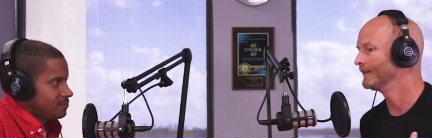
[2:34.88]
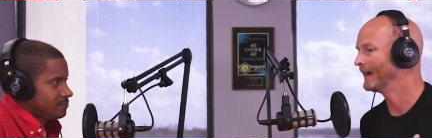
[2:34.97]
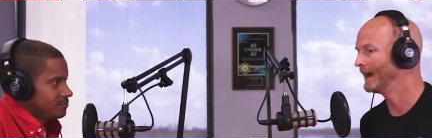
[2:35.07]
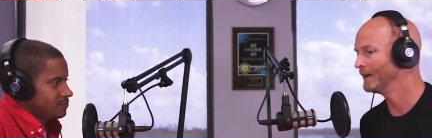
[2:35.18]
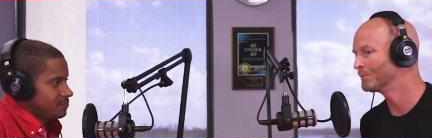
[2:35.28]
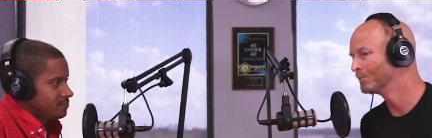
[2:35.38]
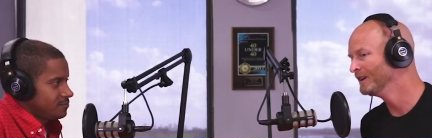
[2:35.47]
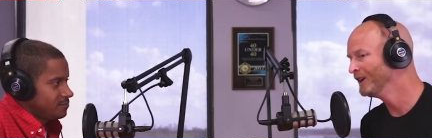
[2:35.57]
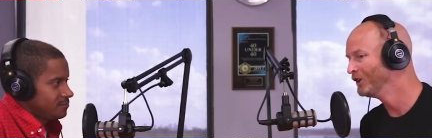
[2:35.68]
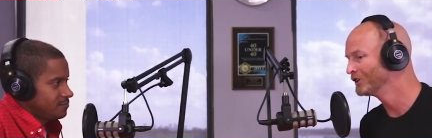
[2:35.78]
Speaker 1: they
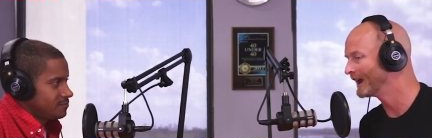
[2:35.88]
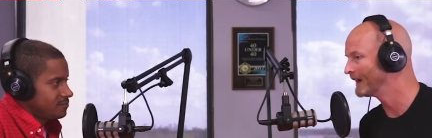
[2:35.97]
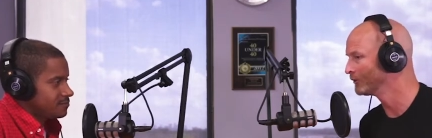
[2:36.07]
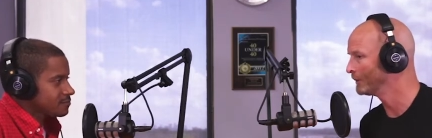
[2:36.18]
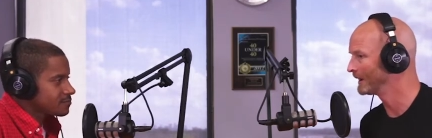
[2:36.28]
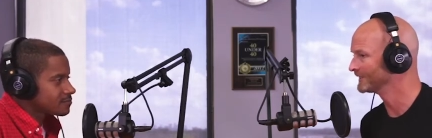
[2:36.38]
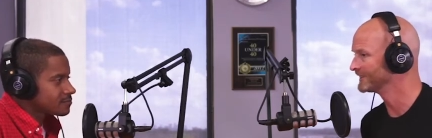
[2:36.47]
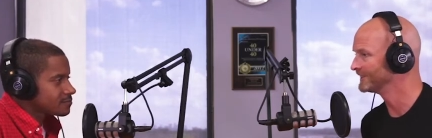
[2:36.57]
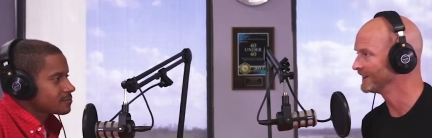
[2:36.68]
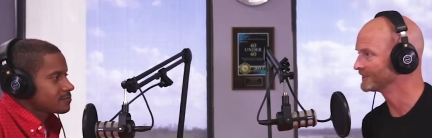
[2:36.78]
usually have only about a
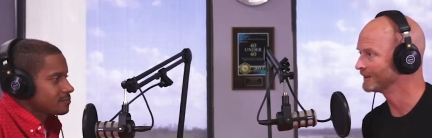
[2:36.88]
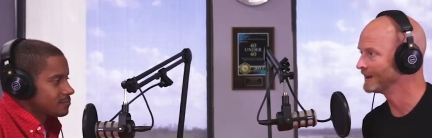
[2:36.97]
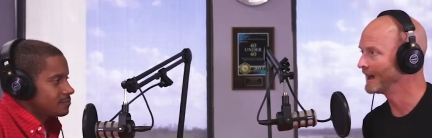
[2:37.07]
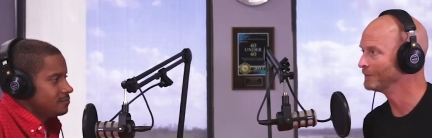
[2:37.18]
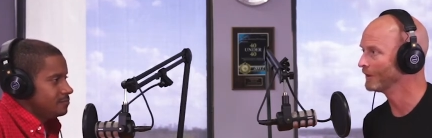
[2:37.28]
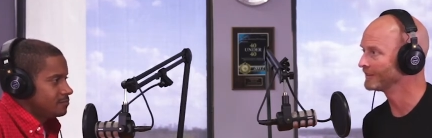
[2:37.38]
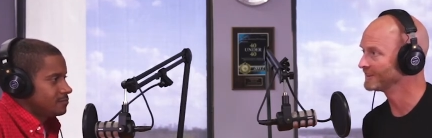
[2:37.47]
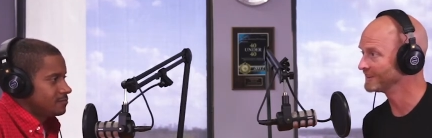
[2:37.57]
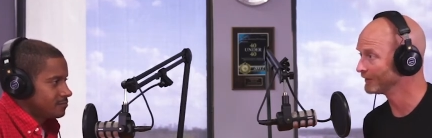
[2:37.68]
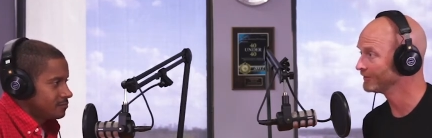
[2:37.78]
6 or 9
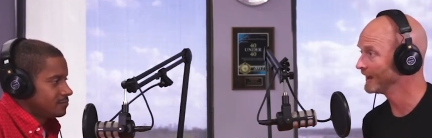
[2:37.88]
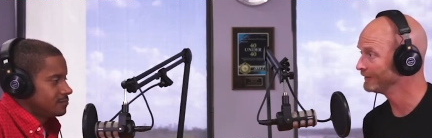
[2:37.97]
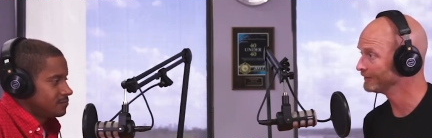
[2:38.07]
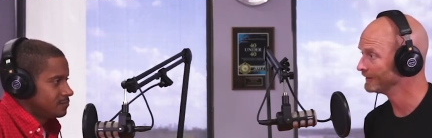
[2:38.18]
month shelf life.